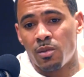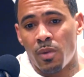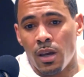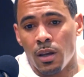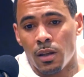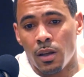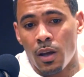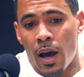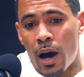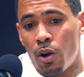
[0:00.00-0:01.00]
me,
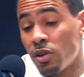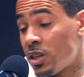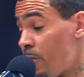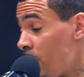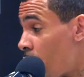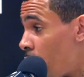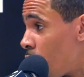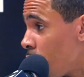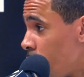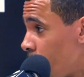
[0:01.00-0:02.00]
"How long's it been going
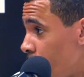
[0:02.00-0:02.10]
on?"